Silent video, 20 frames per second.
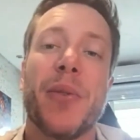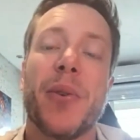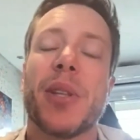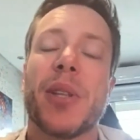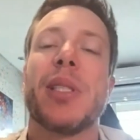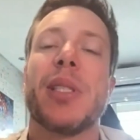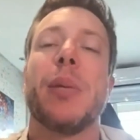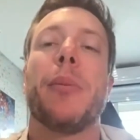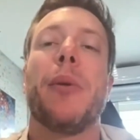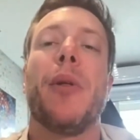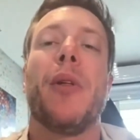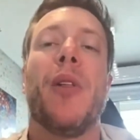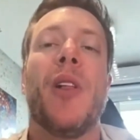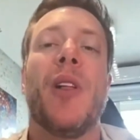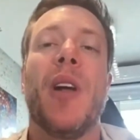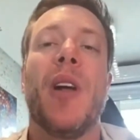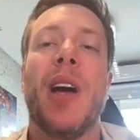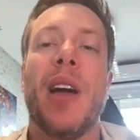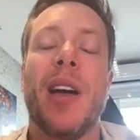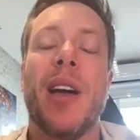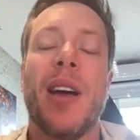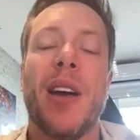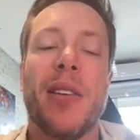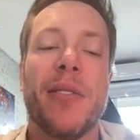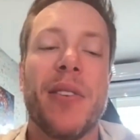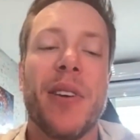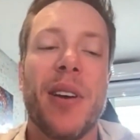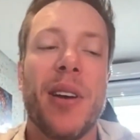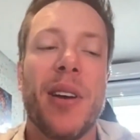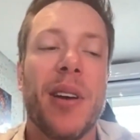For example, I
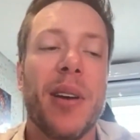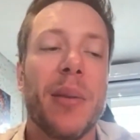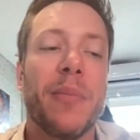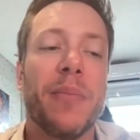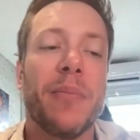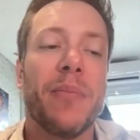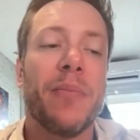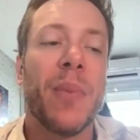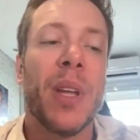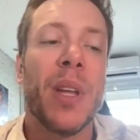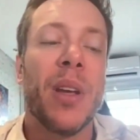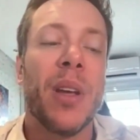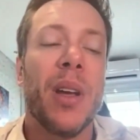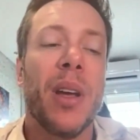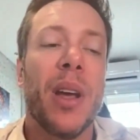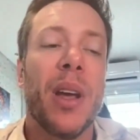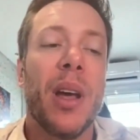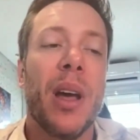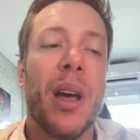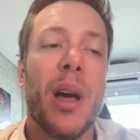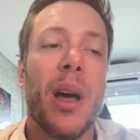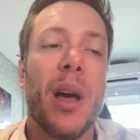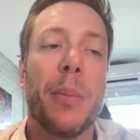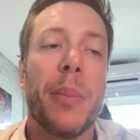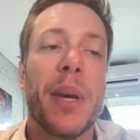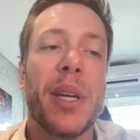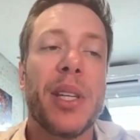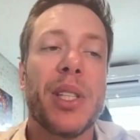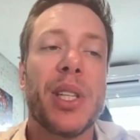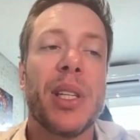have a
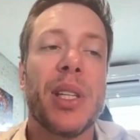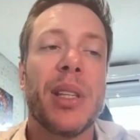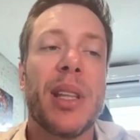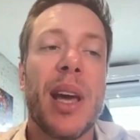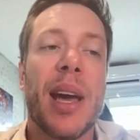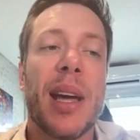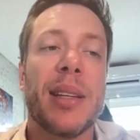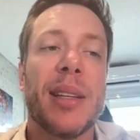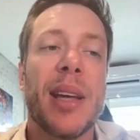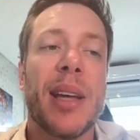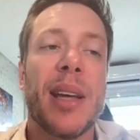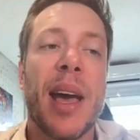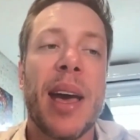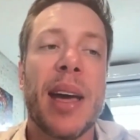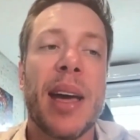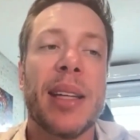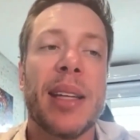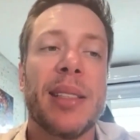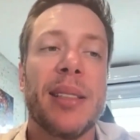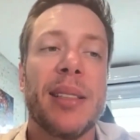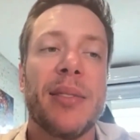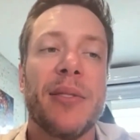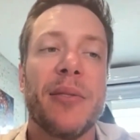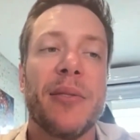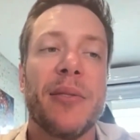patient that had